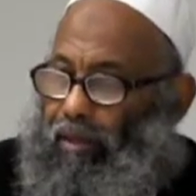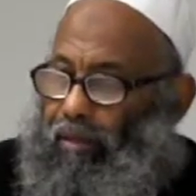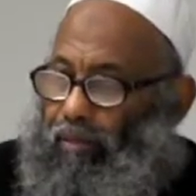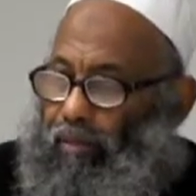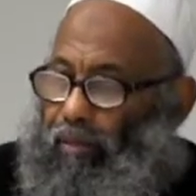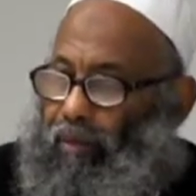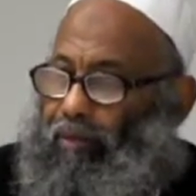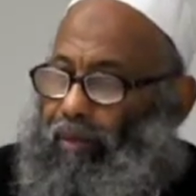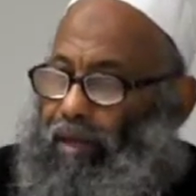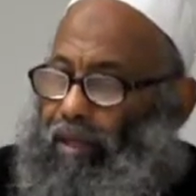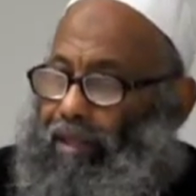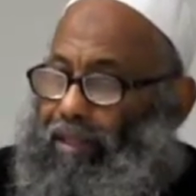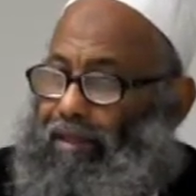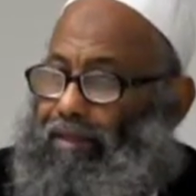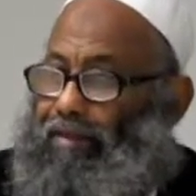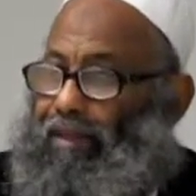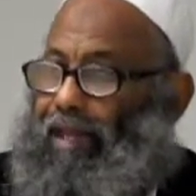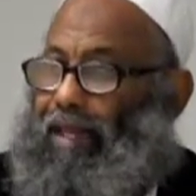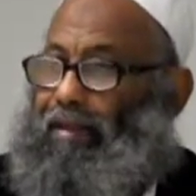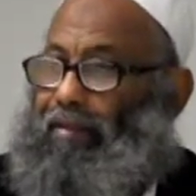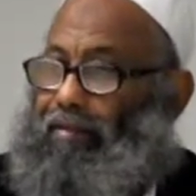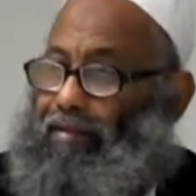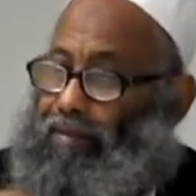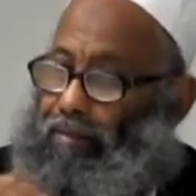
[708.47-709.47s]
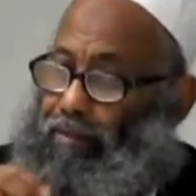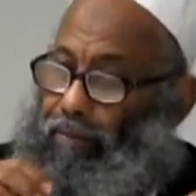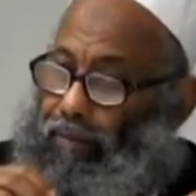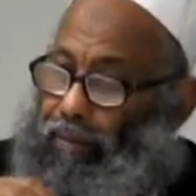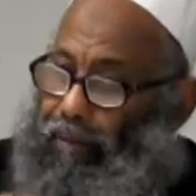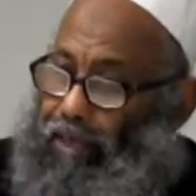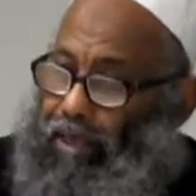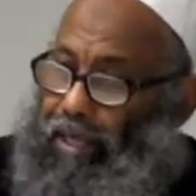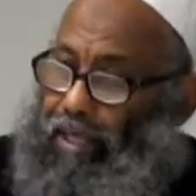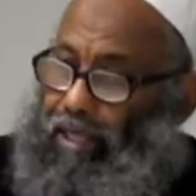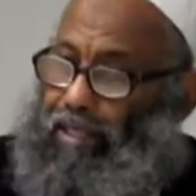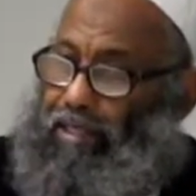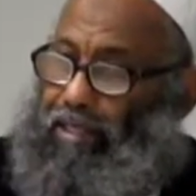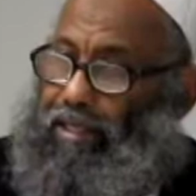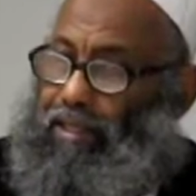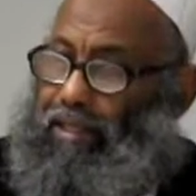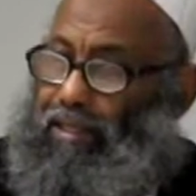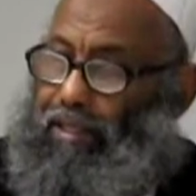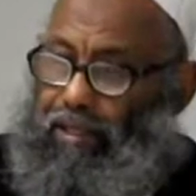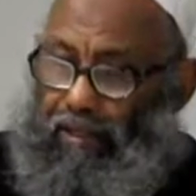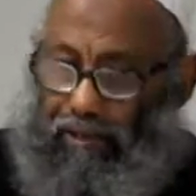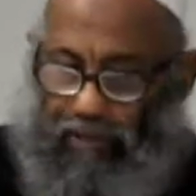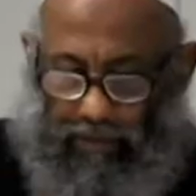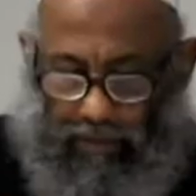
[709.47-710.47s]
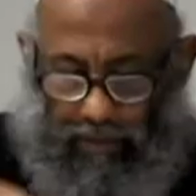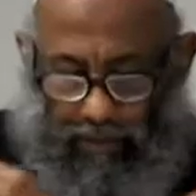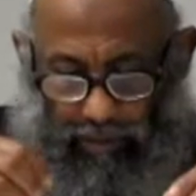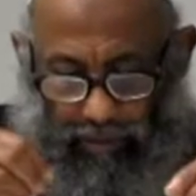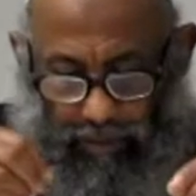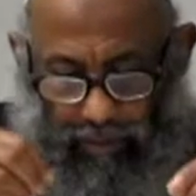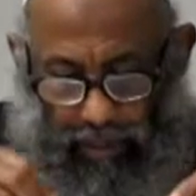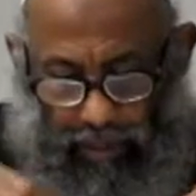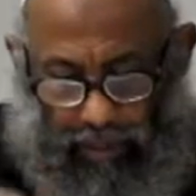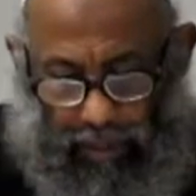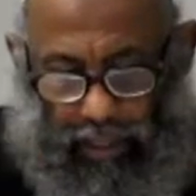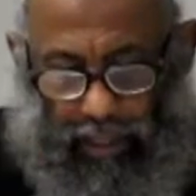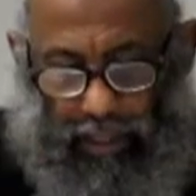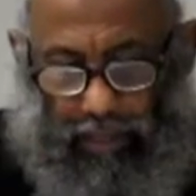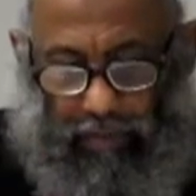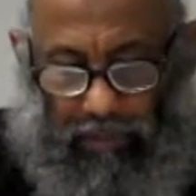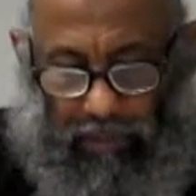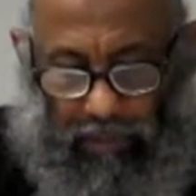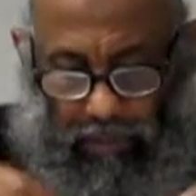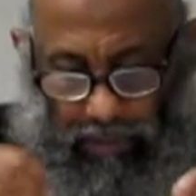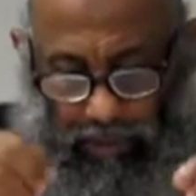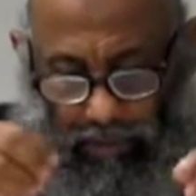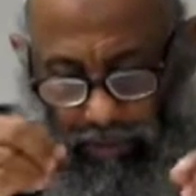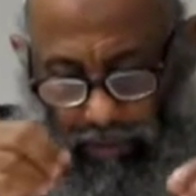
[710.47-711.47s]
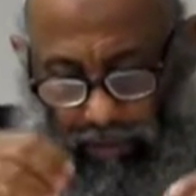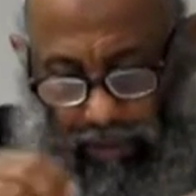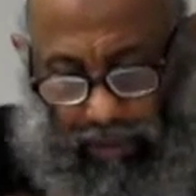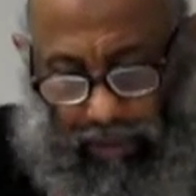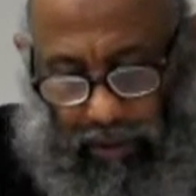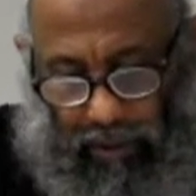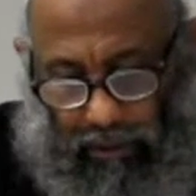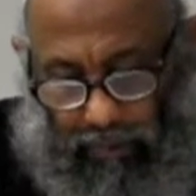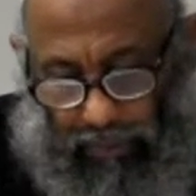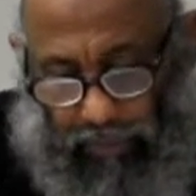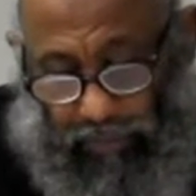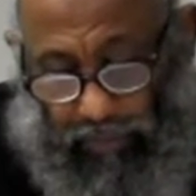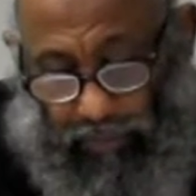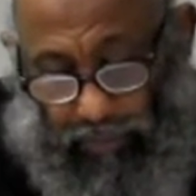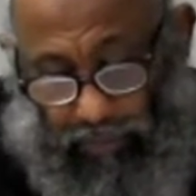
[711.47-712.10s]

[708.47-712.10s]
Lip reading: providing that the price is determined in a very